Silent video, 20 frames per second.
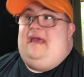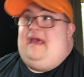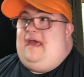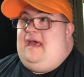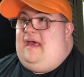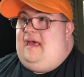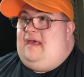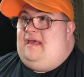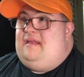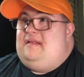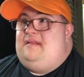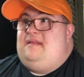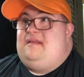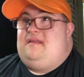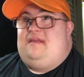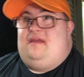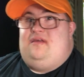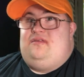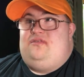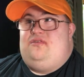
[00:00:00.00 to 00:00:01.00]
and
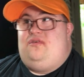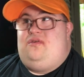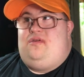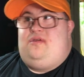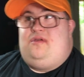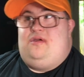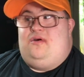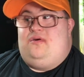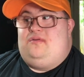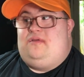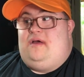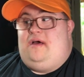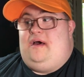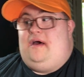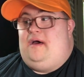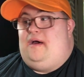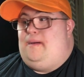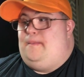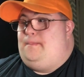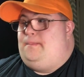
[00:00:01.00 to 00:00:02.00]
guess who showed
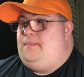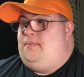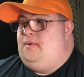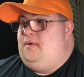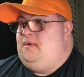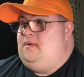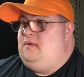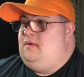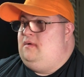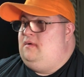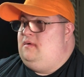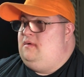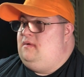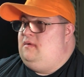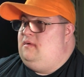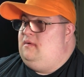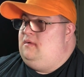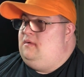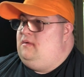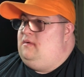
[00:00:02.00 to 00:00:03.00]
up
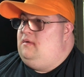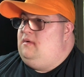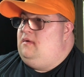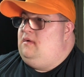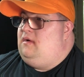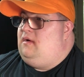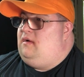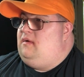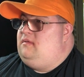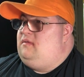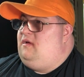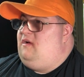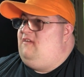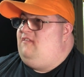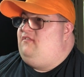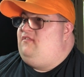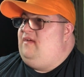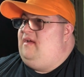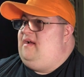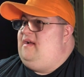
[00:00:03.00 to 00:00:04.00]
on their
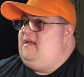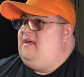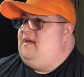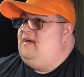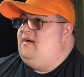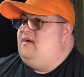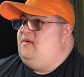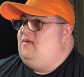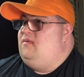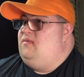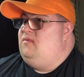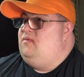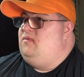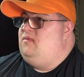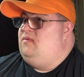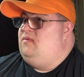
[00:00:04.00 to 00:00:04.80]
video.